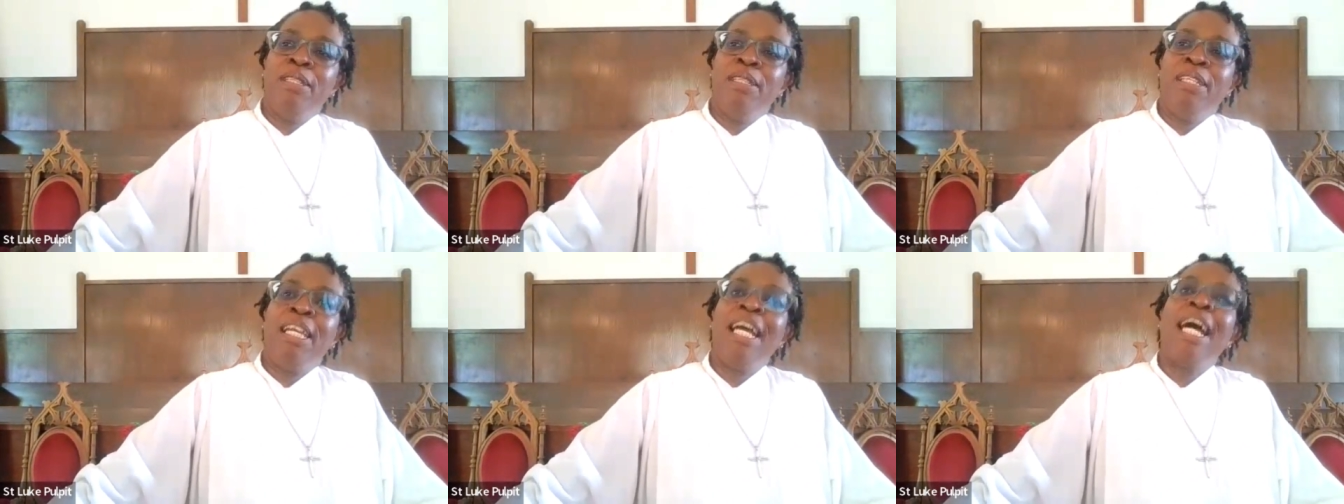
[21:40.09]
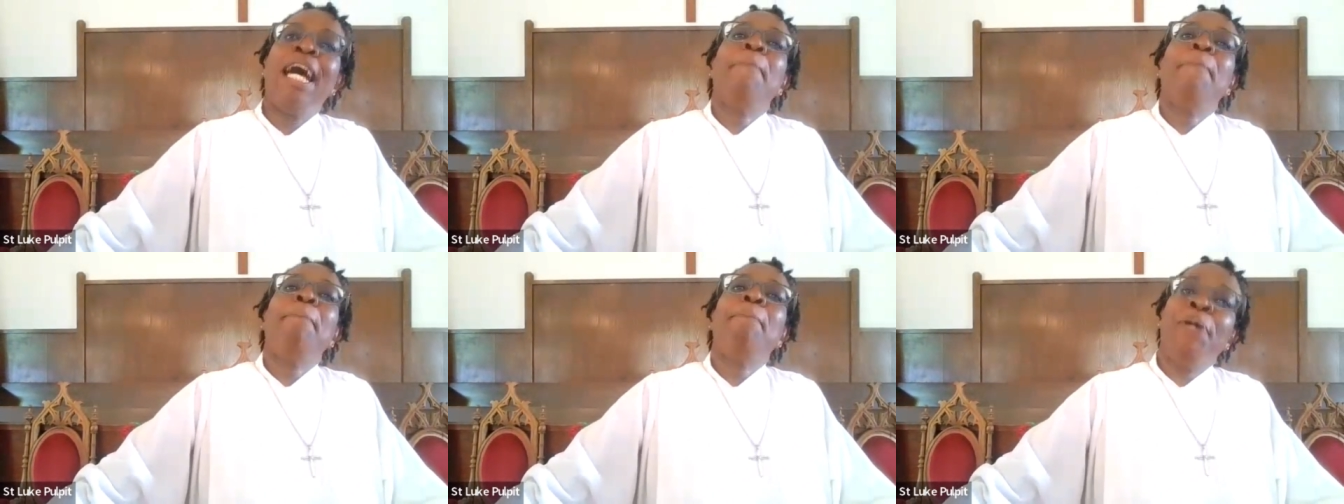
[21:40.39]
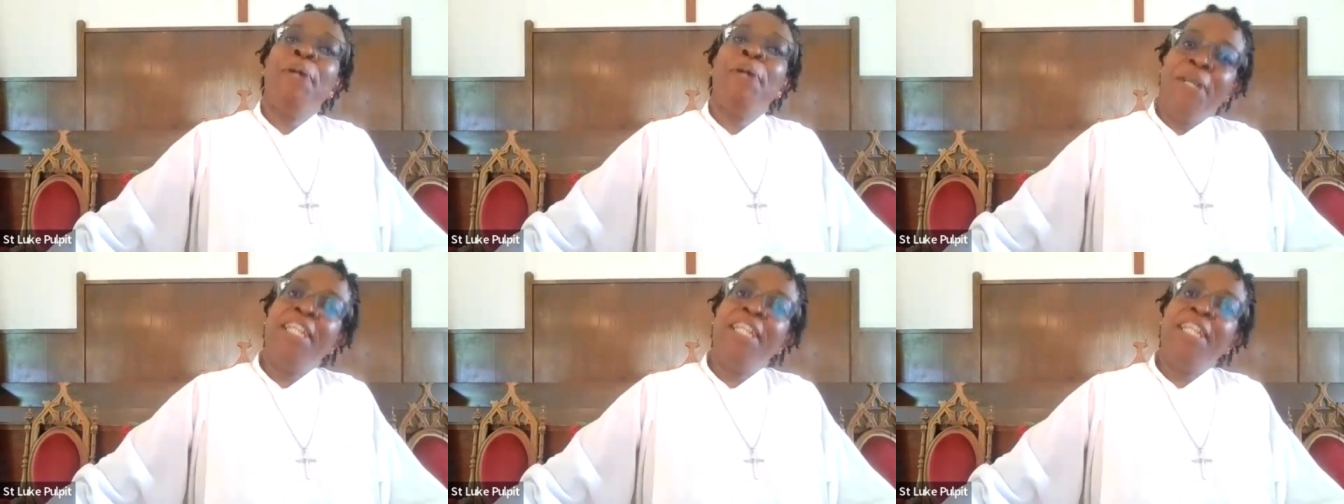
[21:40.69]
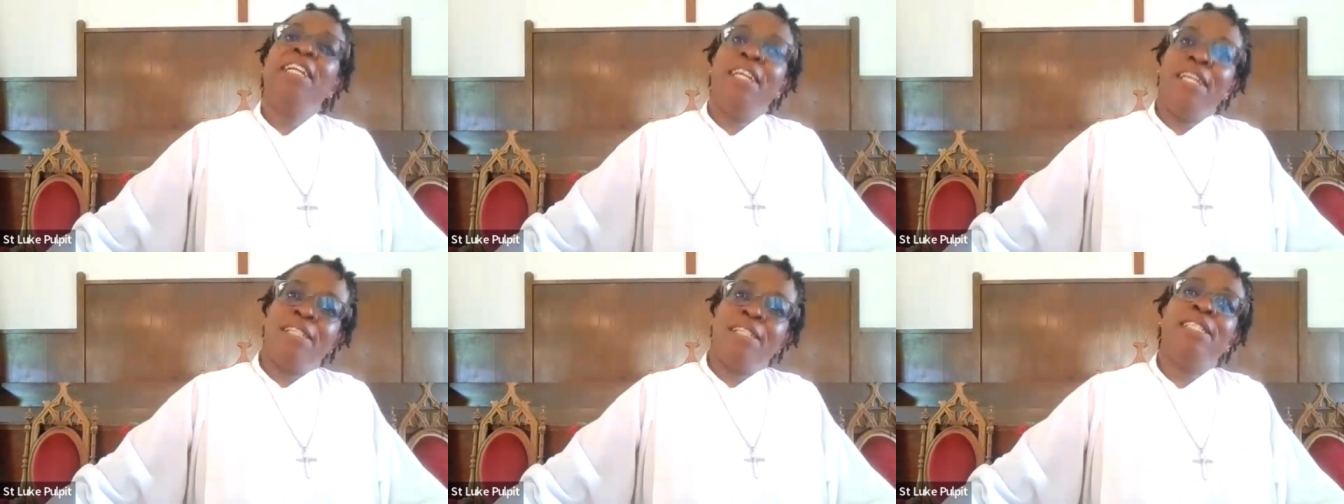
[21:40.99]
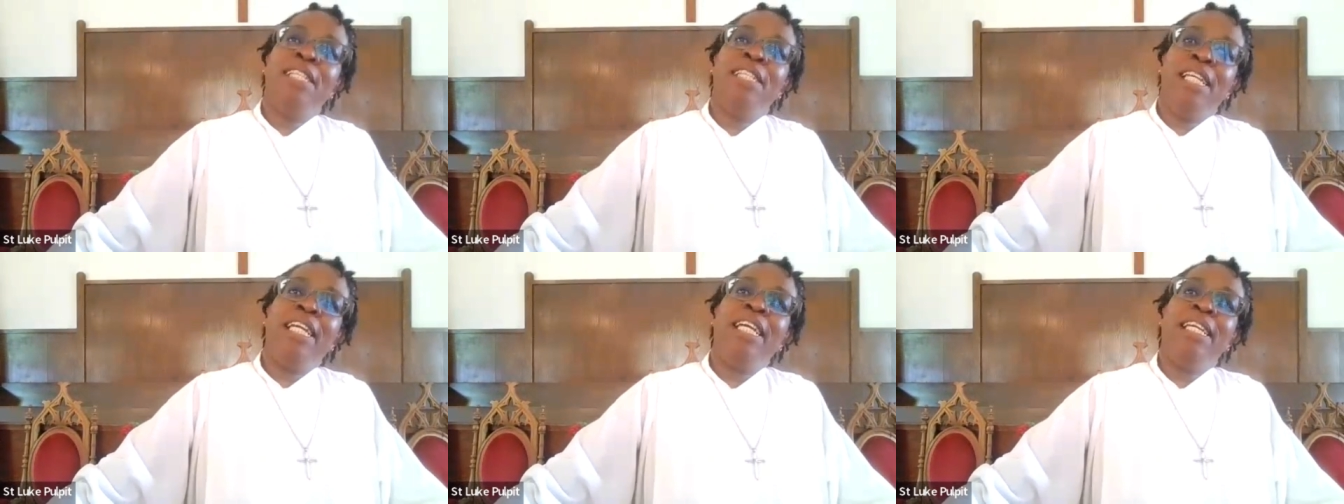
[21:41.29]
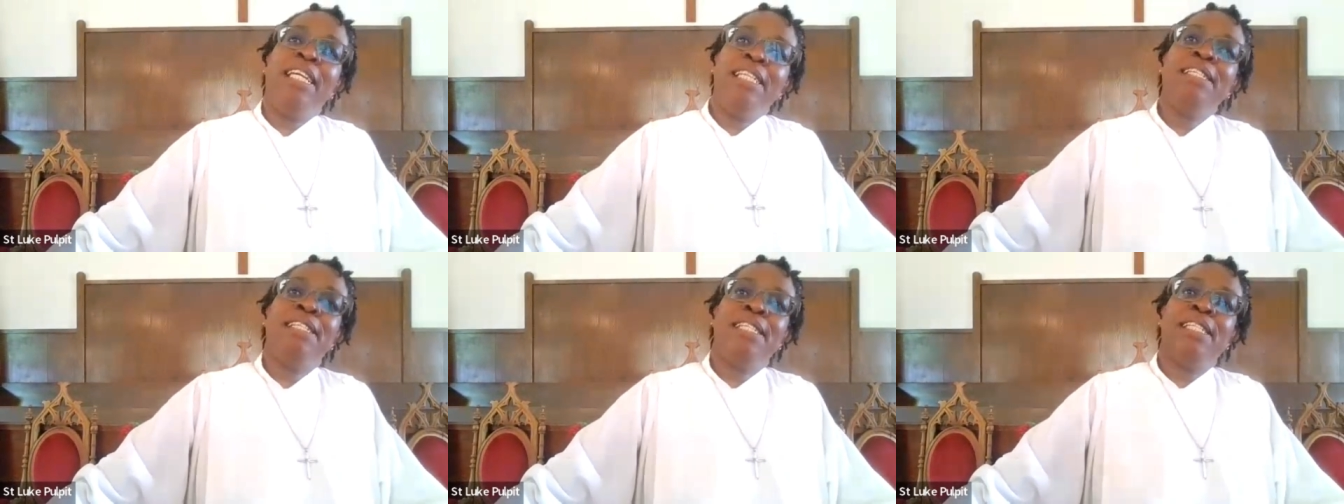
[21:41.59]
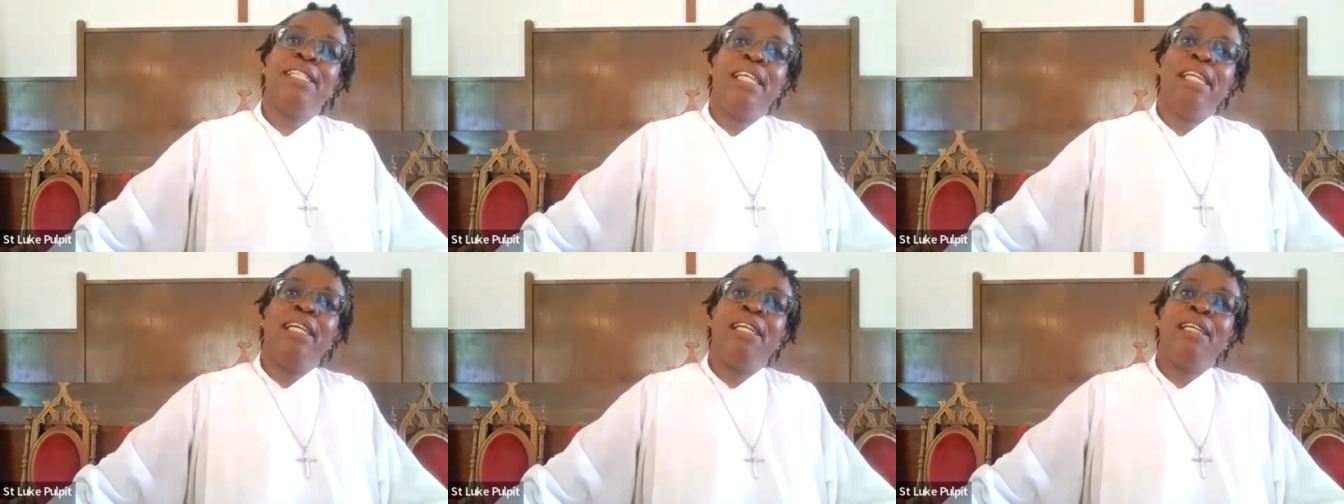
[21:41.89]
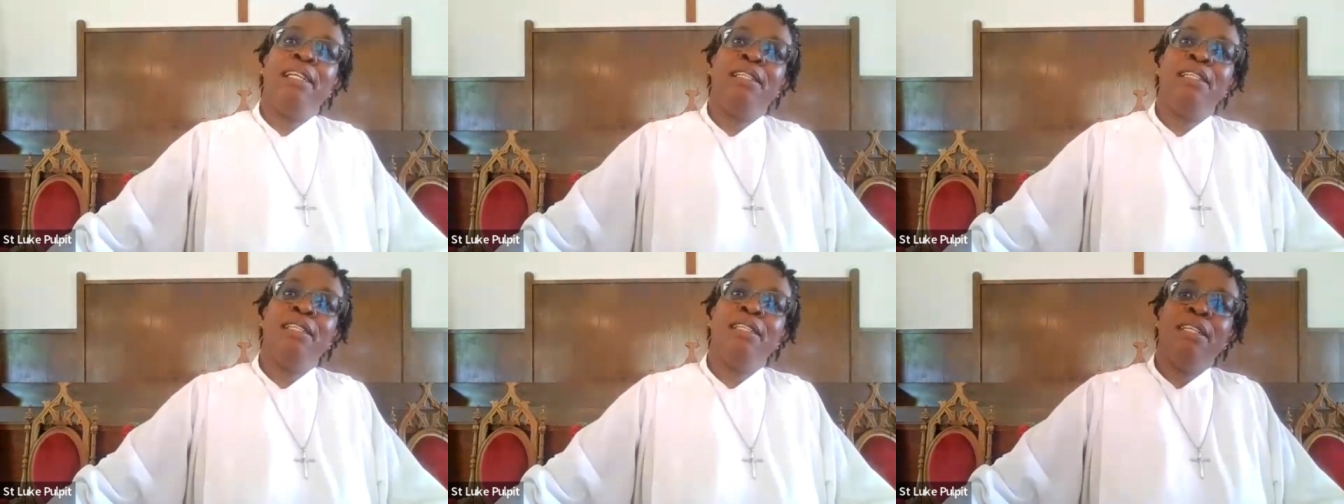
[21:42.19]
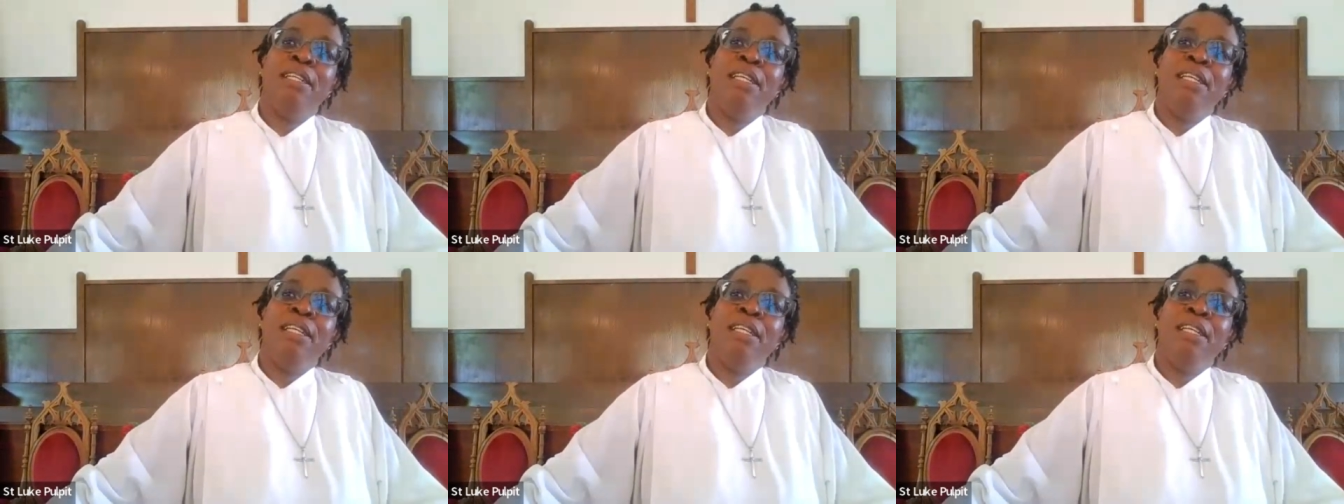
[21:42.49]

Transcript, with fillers: God put in us the instinct